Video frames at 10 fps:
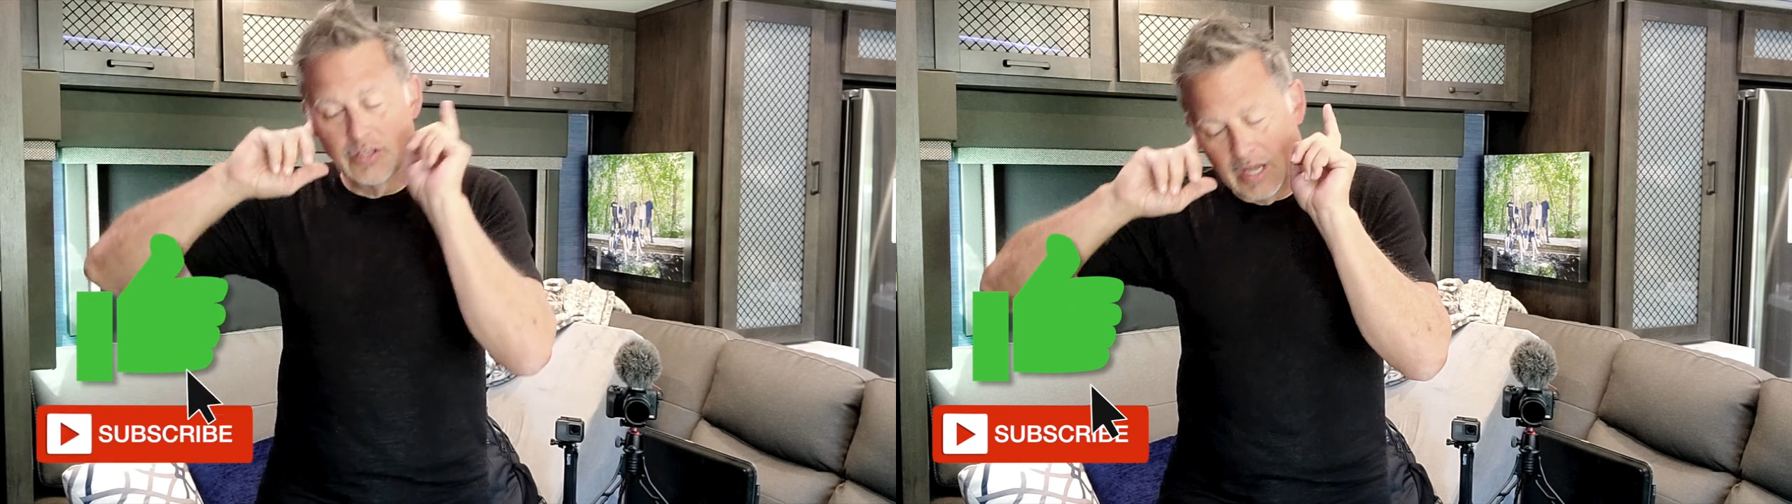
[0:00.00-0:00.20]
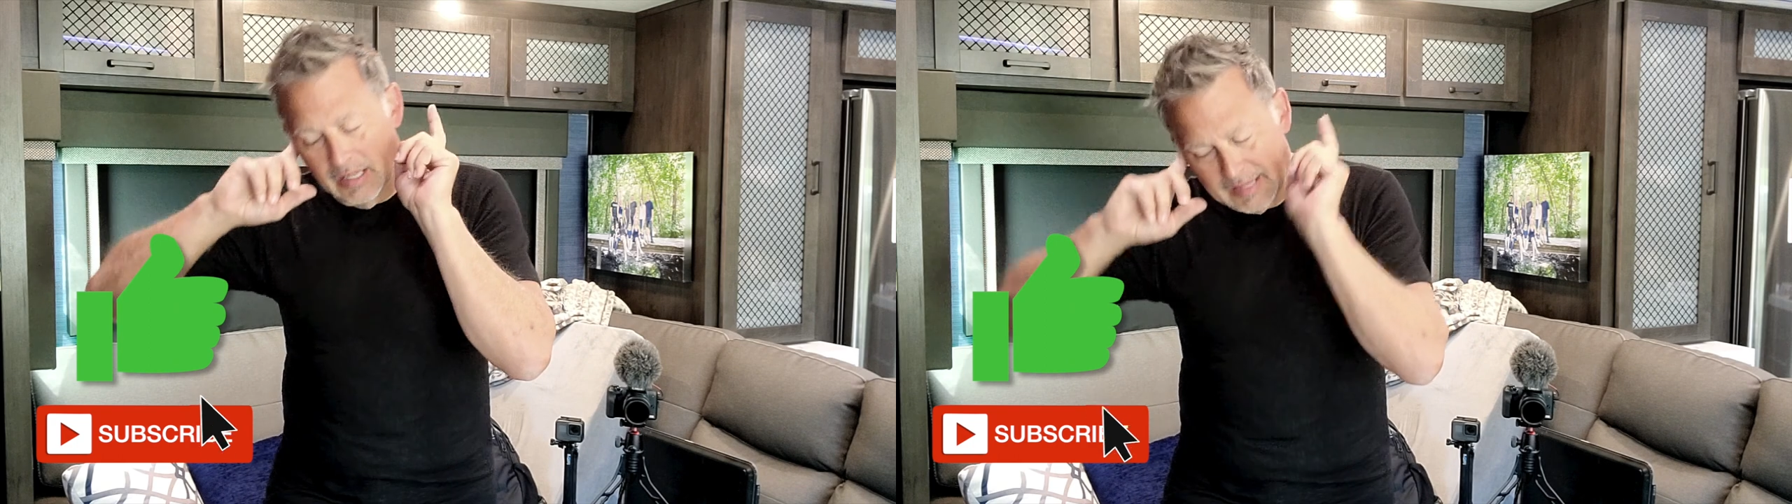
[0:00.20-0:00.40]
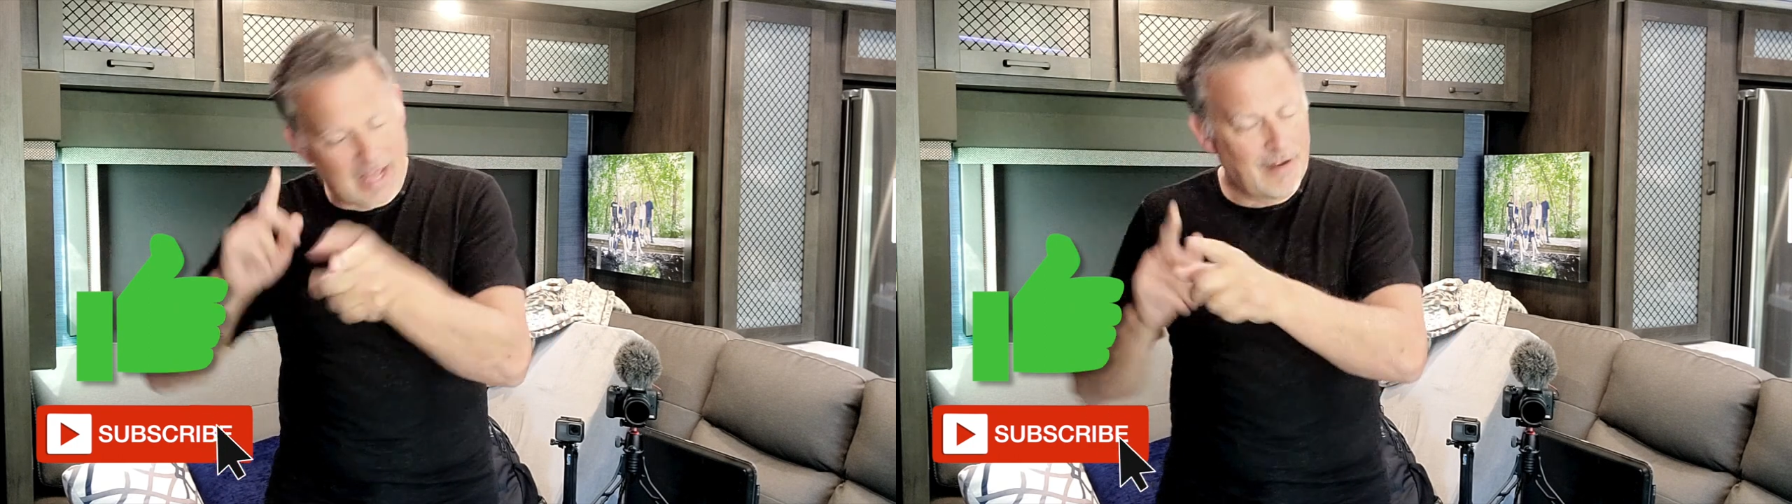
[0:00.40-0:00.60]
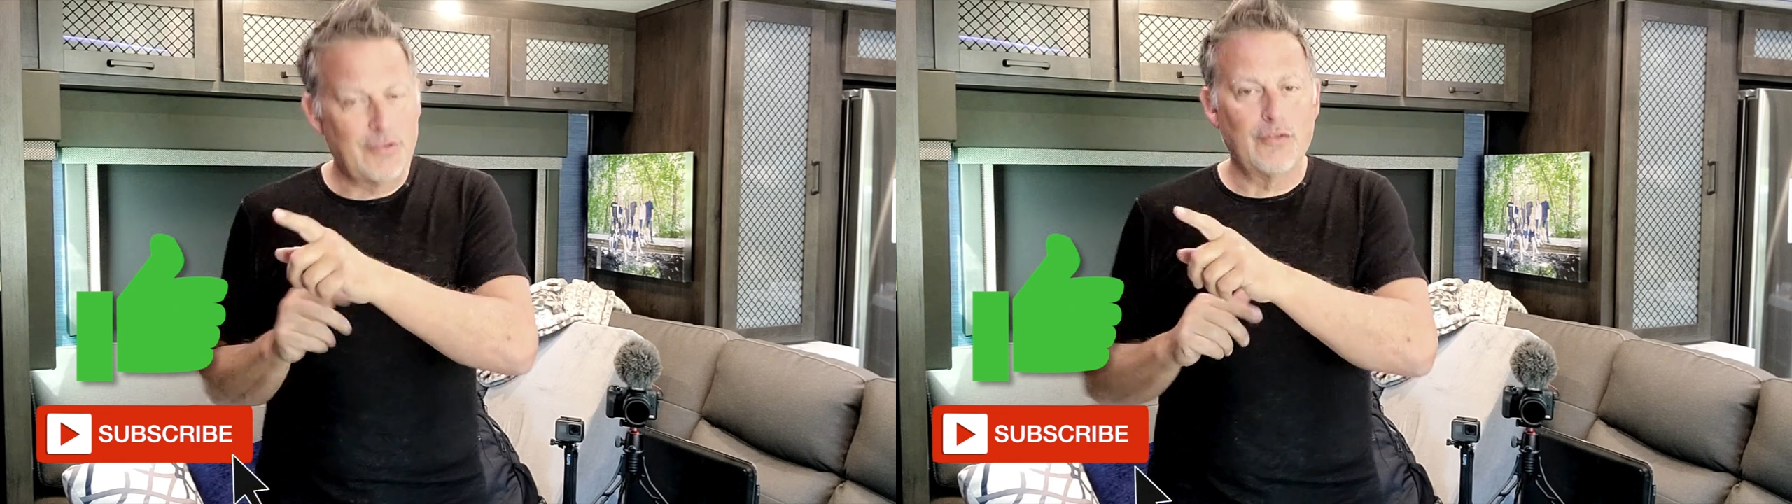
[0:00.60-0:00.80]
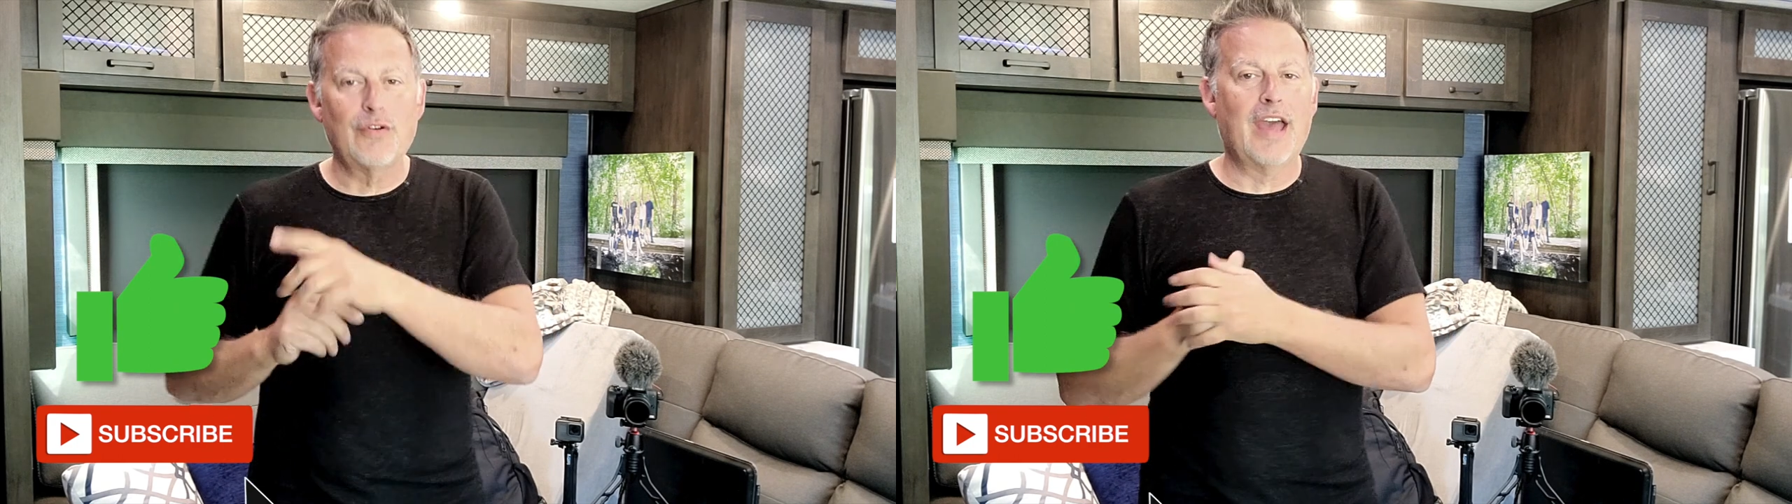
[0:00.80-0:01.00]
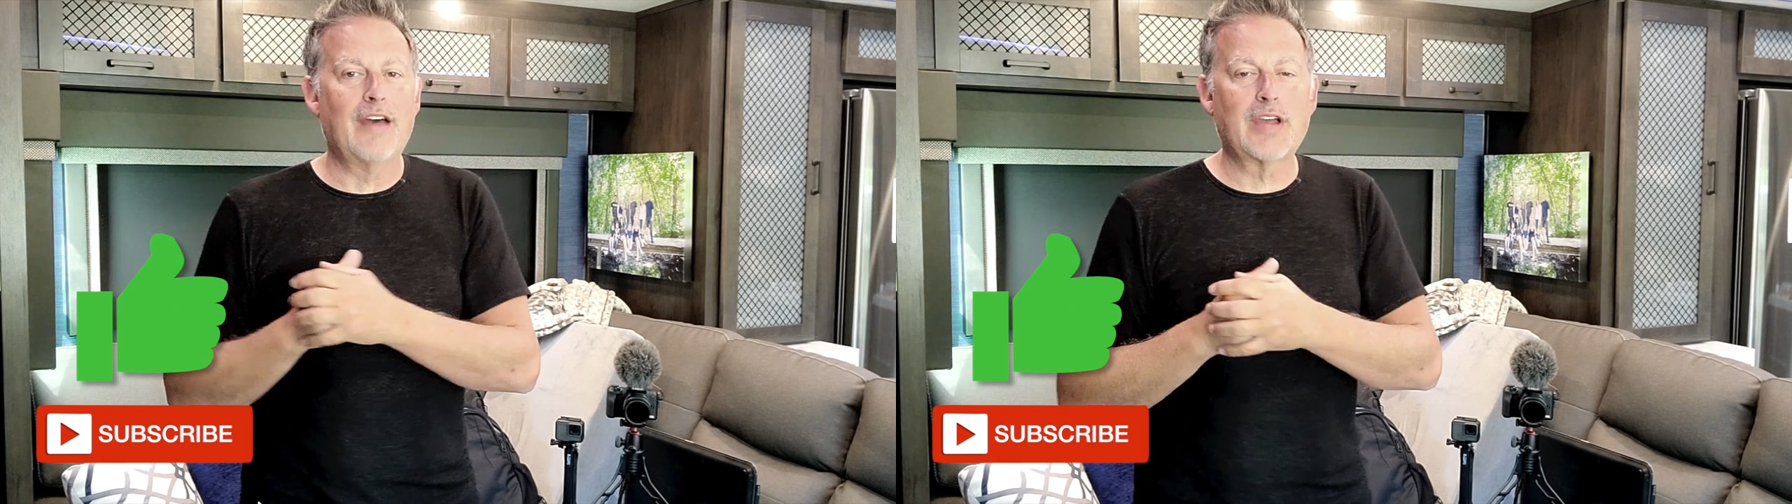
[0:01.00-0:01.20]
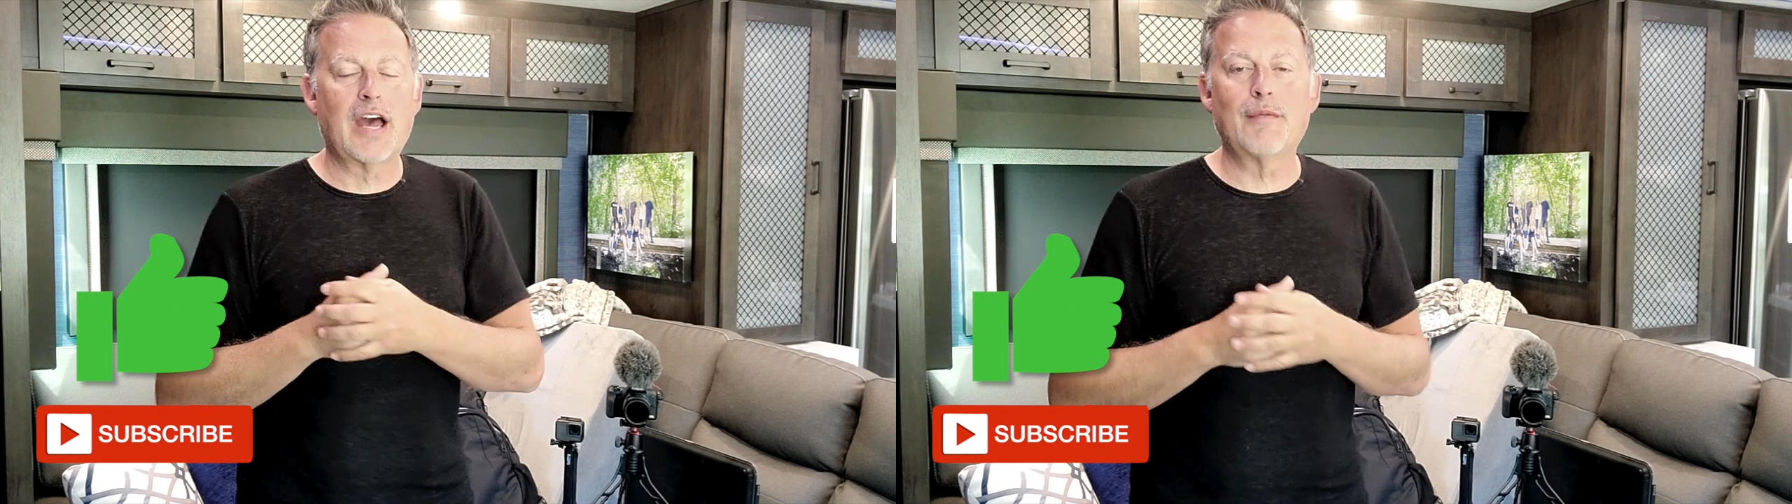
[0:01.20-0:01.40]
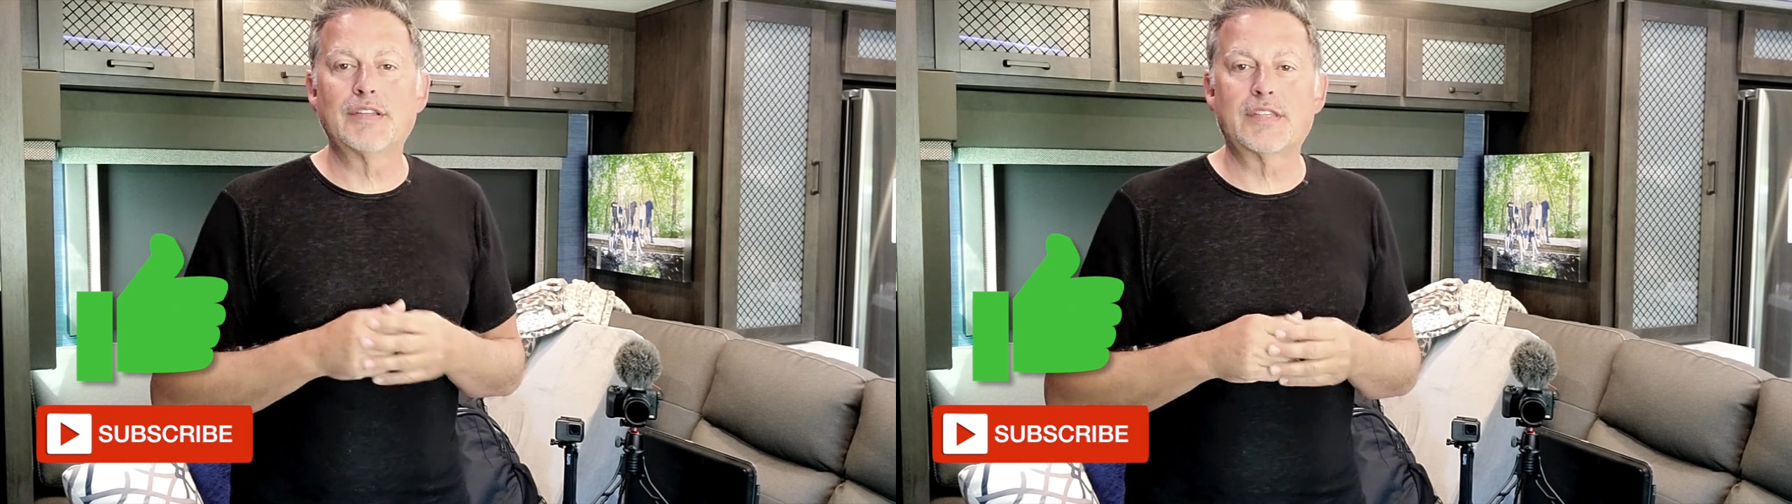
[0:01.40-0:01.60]
a lot of you have
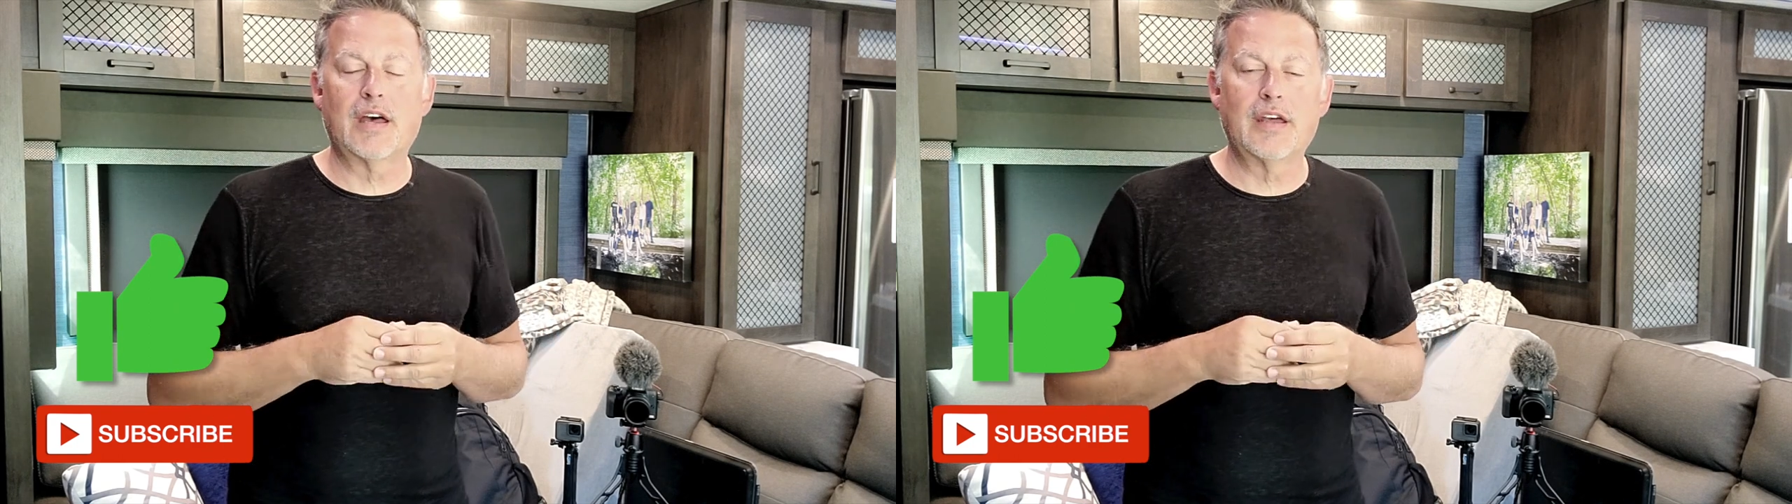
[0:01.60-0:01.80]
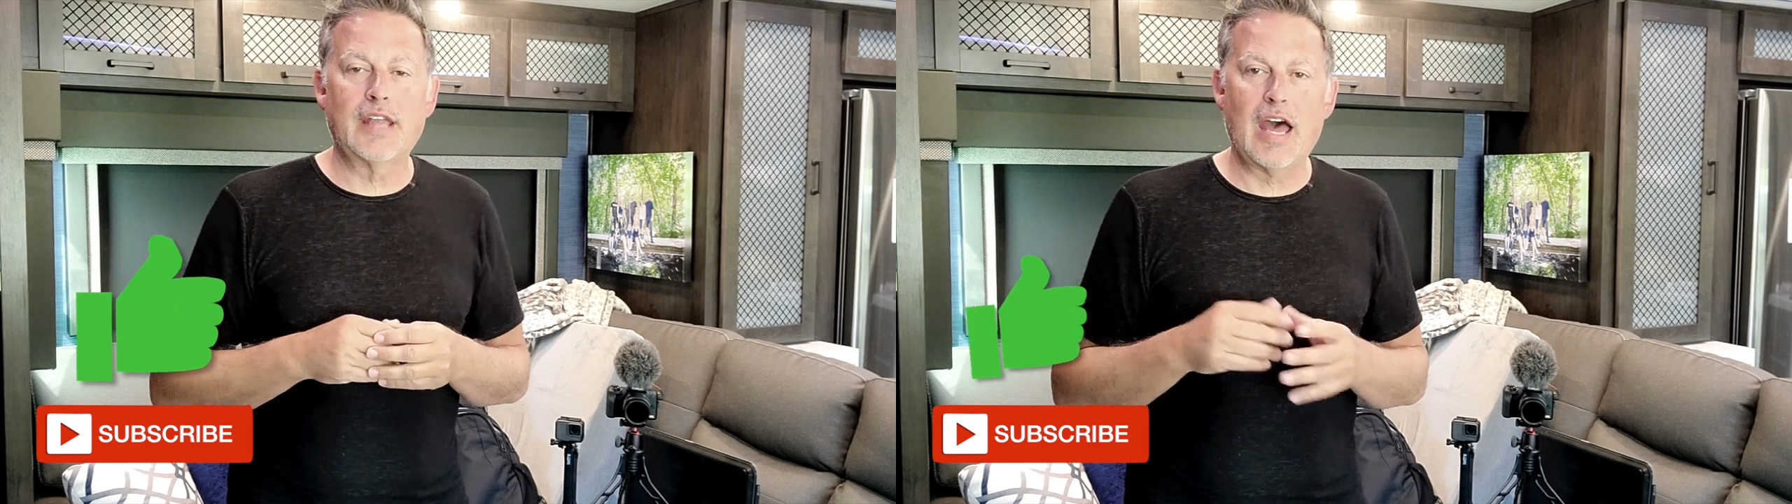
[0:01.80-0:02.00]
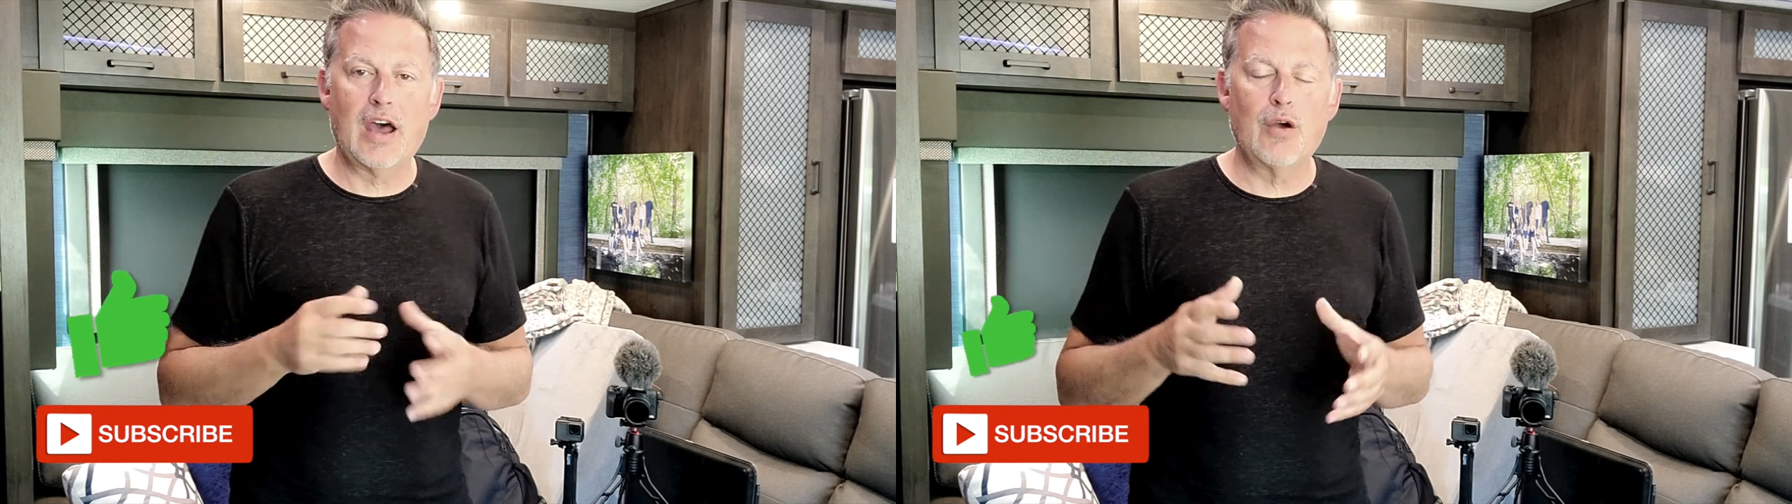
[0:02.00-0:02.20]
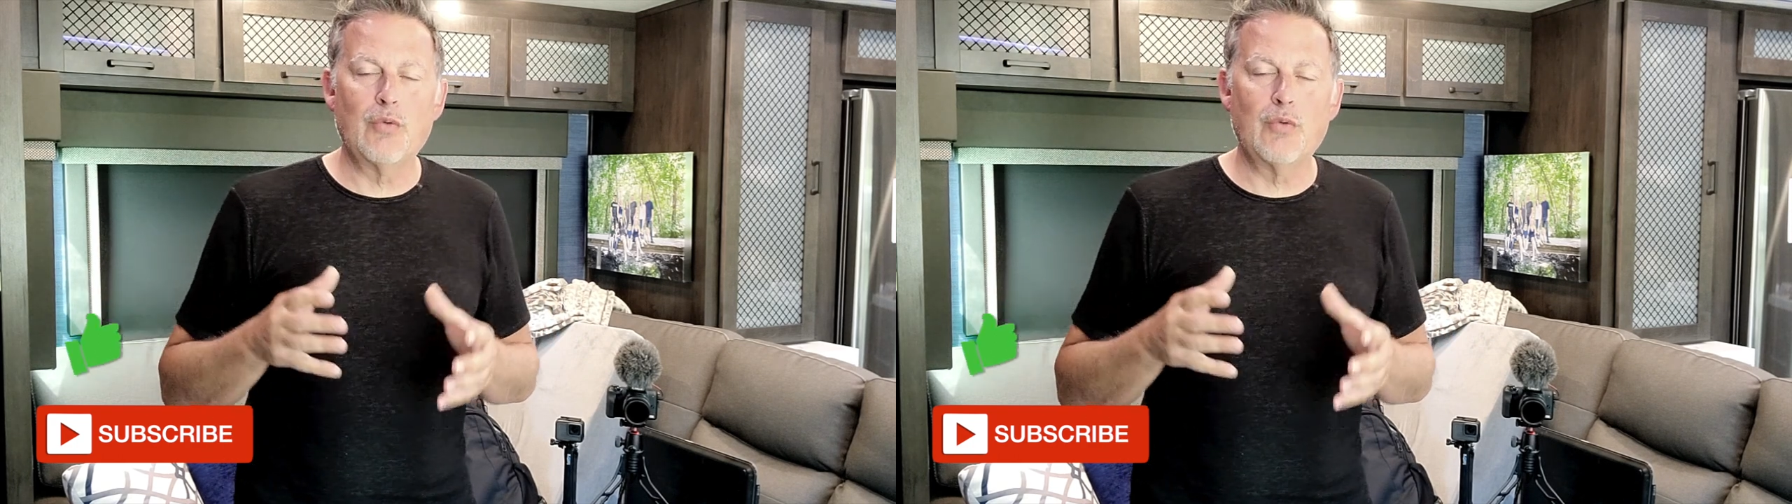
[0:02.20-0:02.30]
comments on how